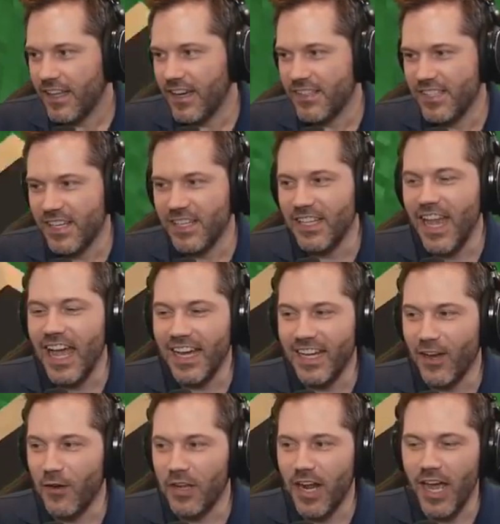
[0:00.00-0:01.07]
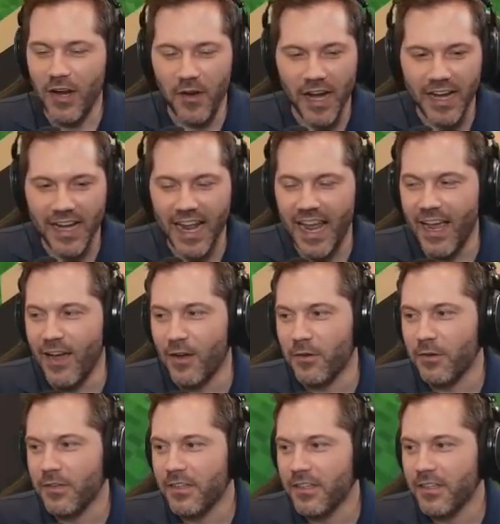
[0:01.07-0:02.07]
There's a lot going on right now.